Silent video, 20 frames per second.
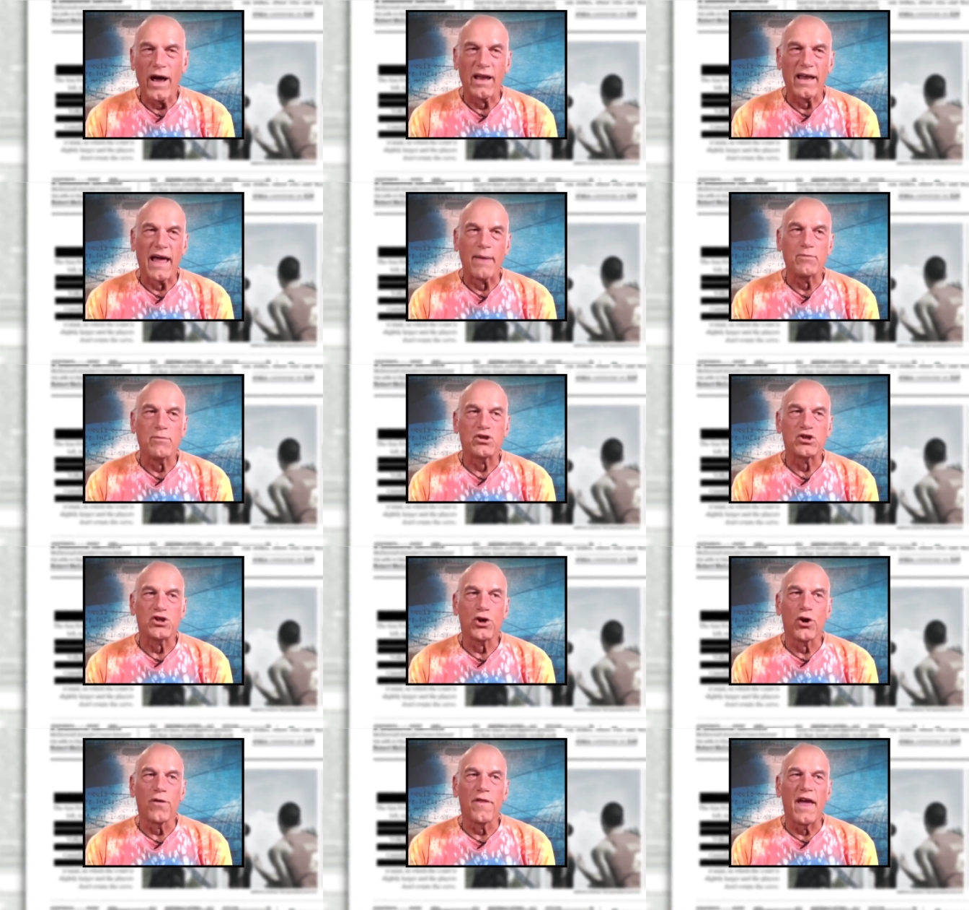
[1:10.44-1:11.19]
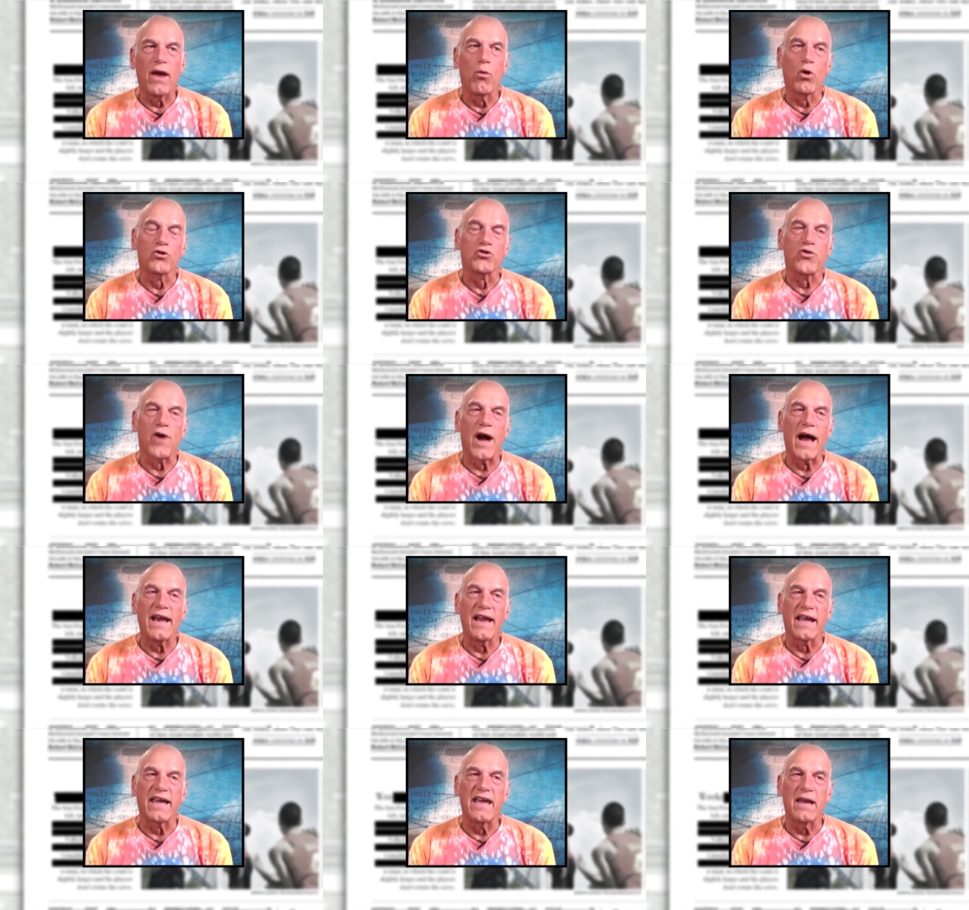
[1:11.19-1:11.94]
Well, I'm sure they will
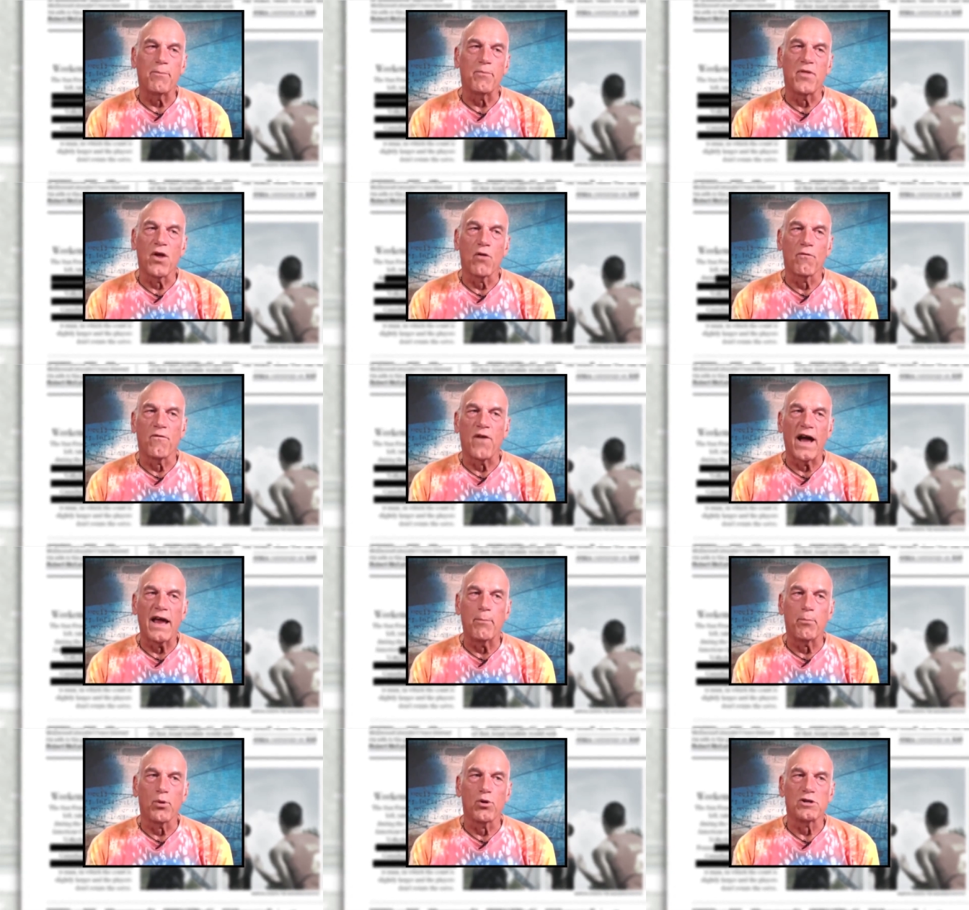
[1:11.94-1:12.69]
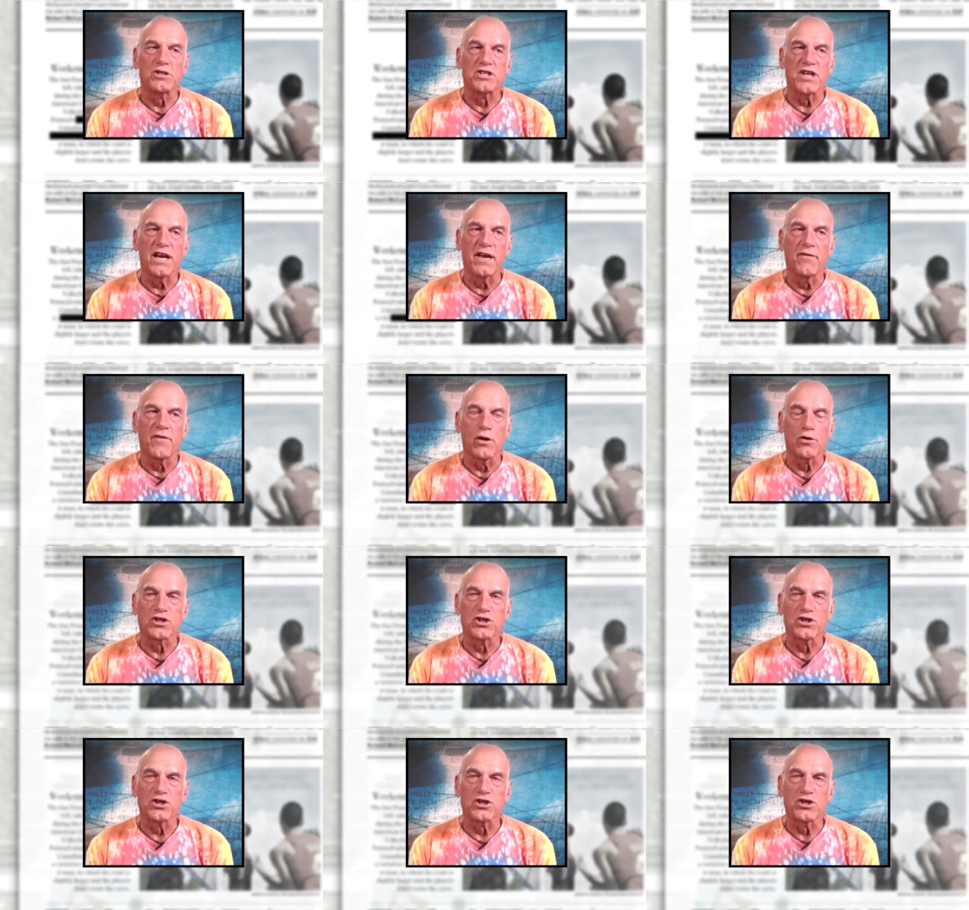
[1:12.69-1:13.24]
try to keep their vipers in.